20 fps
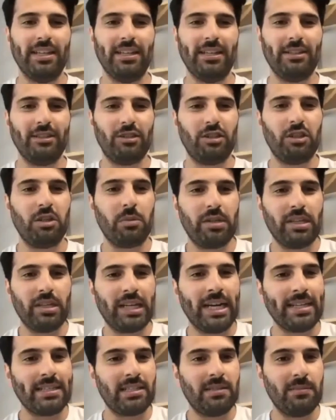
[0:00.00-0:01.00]
to do with your
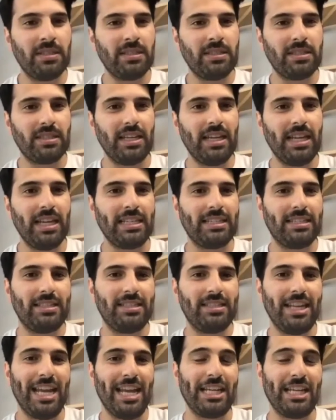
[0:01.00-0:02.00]
customers.
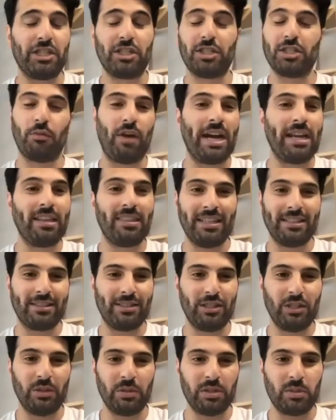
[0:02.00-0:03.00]
It's the right thing to
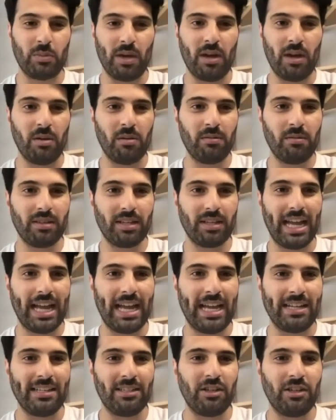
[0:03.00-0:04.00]
do as well.
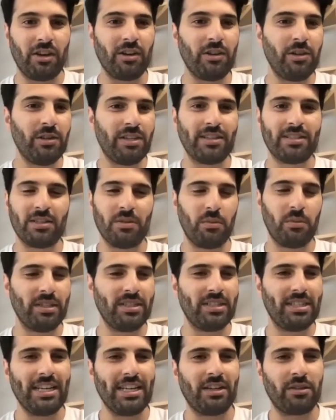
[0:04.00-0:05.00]
And, who doesn't want
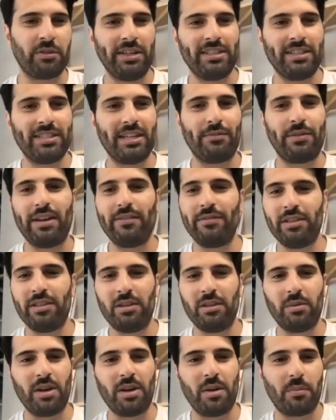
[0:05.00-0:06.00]
to increase their
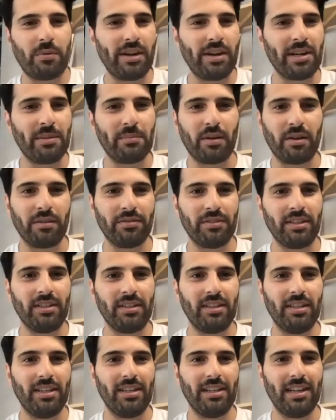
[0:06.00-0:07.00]
revenue and operating profit
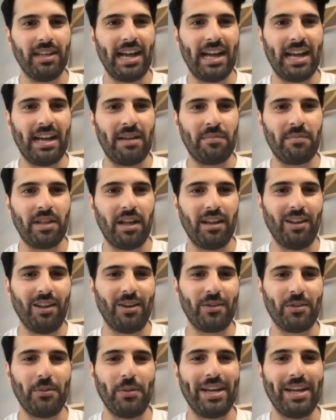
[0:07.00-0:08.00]

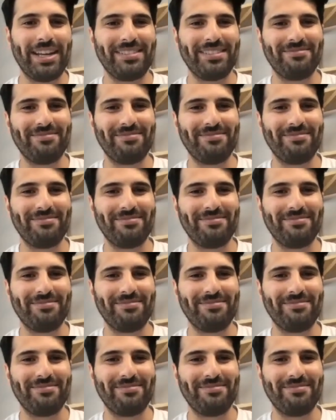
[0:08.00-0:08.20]
along the way?